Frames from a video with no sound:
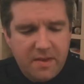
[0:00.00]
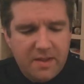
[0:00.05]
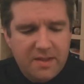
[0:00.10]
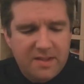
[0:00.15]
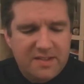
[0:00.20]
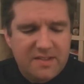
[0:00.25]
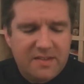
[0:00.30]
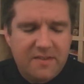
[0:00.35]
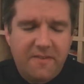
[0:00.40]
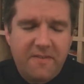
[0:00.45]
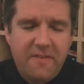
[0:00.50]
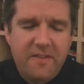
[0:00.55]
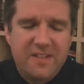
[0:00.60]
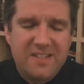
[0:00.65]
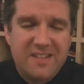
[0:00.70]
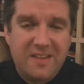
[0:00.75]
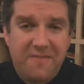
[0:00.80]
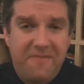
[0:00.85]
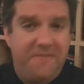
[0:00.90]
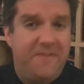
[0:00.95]

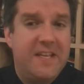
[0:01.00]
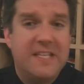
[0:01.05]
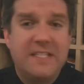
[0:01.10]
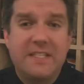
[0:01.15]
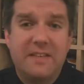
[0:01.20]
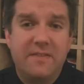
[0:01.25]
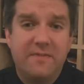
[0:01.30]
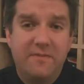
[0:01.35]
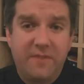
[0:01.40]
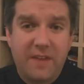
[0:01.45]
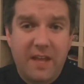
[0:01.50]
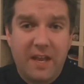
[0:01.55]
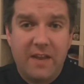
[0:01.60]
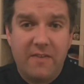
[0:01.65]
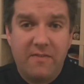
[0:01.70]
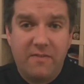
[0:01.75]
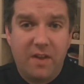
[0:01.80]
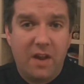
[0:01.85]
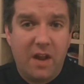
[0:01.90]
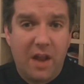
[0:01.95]
there's a fizz of kind
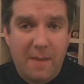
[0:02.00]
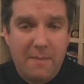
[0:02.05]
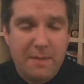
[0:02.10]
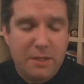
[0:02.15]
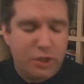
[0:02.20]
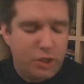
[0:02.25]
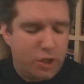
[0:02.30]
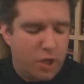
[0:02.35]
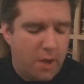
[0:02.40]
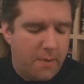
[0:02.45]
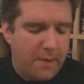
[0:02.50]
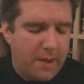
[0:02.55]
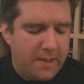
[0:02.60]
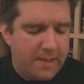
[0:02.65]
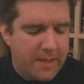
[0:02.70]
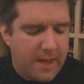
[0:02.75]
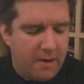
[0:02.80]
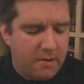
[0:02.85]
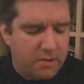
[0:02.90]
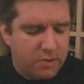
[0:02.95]
of lemon sherbet in
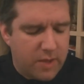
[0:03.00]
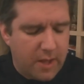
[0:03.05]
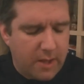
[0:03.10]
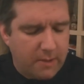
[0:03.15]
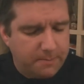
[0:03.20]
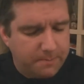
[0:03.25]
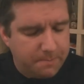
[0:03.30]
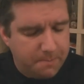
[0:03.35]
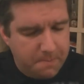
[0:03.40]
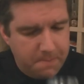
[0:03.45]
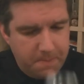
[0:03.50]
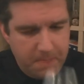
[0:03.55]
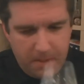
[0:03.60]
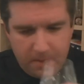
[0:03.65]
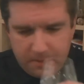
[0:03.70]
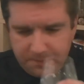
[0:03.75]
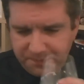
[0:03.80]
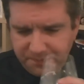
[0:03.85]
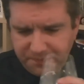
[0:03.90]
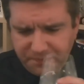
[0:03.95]
there as well.
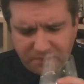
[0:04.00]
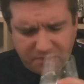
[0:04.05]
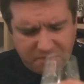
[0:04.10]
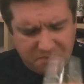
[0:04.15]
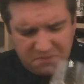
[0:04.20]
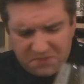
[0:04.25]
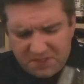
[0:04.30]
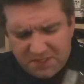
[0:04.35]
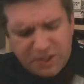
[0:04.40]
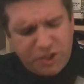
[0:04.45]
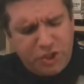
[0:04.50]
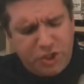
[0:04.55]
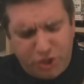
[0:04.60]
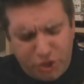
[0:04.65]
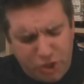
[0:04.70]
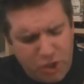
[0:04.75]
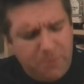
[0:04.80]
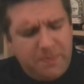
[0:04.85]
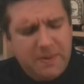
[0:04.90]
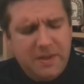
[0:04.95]

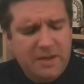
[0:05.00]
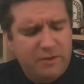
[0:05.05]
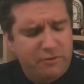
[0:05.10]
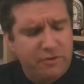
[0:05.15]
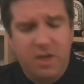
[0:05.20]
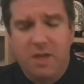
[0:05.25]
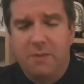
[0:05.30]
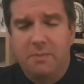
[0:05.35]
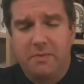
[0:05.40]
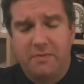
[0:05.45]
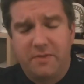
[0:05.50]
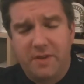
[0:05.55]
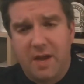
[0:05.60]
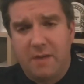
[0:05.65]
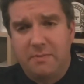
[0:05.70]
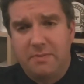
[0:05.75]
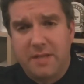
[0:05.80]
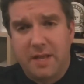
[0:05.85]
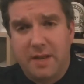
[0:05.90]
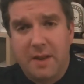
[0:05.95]
Stupidly drinkable for
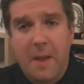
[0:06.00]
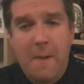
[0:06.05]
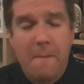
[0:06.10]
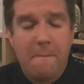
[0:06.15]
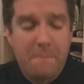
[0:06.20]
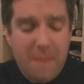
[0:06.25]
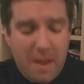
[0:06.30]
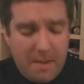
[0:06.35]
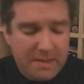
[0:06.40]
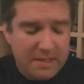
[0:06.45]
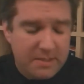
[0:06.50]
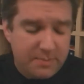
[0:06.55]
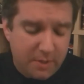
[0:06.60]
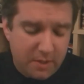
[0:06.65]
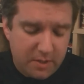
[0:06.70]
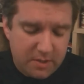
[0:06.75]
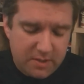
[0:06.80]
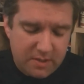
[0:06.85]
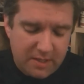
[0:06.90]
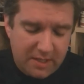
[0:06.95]
9%. Maybe it's
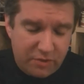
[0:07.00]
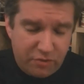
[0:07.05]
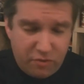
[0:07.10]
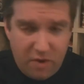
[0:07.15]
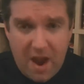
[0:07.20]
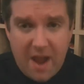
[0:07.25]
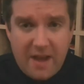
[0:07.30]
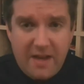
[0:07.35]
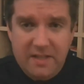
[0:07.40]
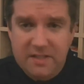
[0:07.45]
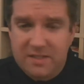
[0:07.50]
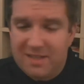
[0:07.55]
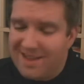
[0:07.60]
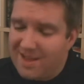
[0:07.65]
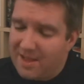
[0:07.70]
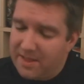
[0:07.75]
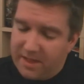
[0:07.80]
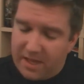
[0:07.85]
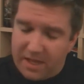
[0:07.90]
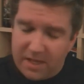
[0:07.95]
because of the dryness,
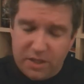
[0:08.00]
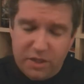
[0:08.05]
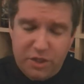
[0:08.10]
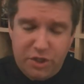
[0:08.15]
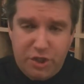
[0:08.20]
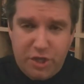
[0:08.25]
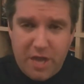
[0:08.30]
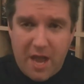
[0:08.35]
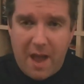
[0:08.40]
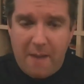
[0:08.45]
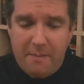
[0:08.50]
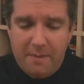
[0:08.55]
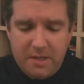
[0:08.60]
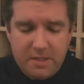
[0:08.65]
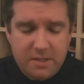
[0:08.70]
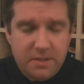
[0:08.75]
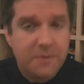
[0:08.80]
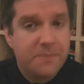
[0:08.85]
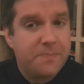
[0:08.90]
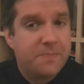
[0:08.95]
that
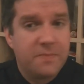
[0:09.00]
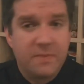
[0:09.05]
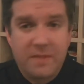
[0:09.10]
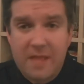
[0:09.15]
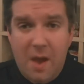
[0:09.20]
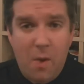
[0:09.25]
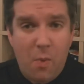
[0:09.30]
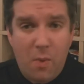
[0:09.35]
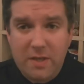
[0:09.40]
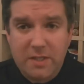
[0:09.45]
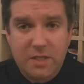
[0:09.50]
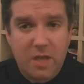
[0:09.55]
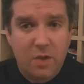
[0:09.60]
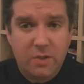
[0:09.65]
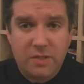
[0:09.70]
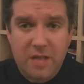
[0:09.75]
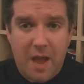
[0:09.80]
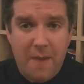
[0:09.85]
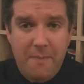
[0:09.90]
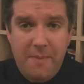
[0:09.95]
sharpness, that West
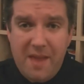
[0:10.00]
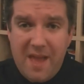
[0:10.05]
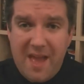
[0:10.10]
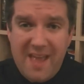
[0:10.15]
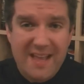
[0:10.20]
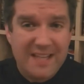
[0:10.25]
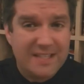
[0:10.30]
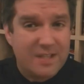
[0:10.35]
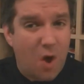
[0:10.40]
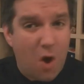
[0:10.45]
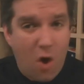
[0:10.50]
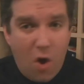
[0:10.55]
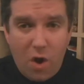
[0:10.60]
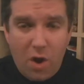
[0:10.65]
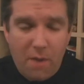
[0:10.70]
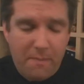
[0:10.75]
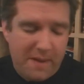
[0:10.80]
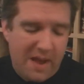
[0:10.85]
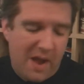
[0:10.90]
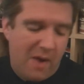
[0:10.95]
Coast IPA is
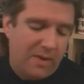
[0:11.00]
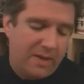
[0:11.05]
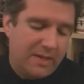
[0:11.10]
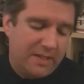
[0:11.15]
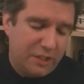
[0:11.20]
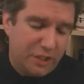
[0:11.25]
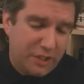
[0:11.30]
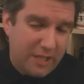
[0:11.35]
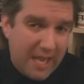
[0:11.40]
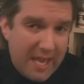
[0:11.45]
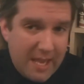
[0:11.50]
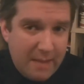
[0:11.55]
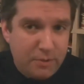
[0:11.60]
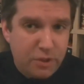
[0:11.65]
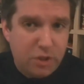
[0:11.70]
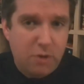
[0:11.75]
all about. You just keep